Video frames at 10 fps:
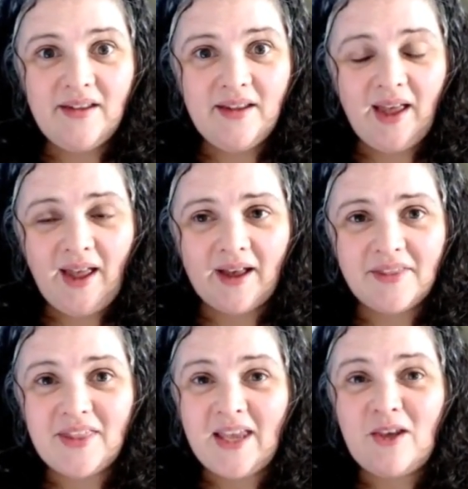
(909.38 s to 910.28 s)
yeah,
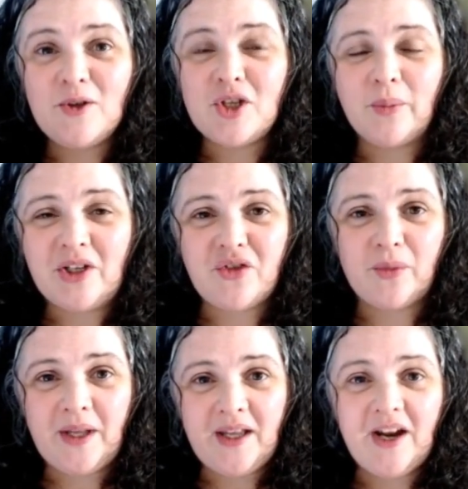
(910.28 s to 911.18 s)
thank you so much for
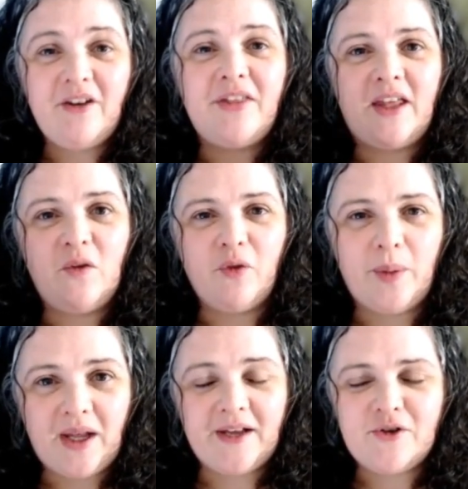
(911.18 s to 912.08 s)
being here. Thank you for
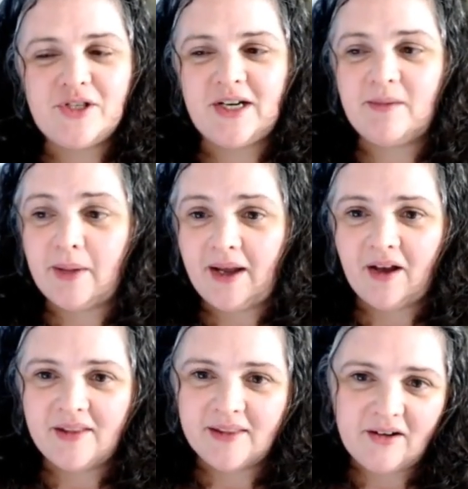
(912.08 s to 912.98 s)
being interested in my
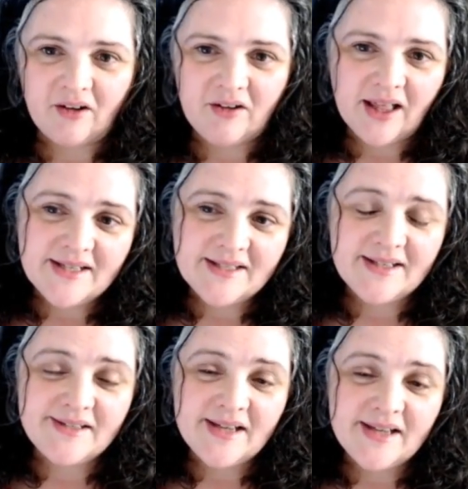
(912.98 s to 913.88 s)
online art
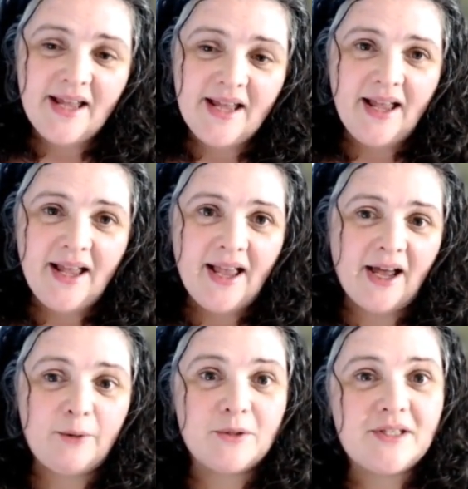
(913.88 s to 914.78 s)
classes. And
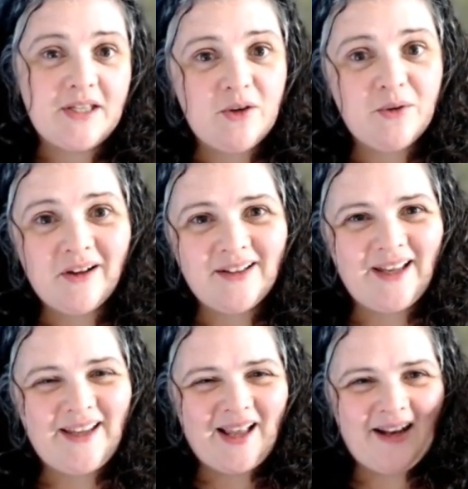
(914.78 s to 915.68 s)
I will see you all
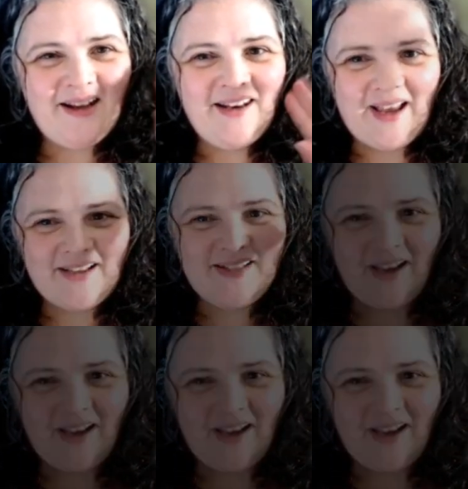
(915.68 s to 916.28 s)
again next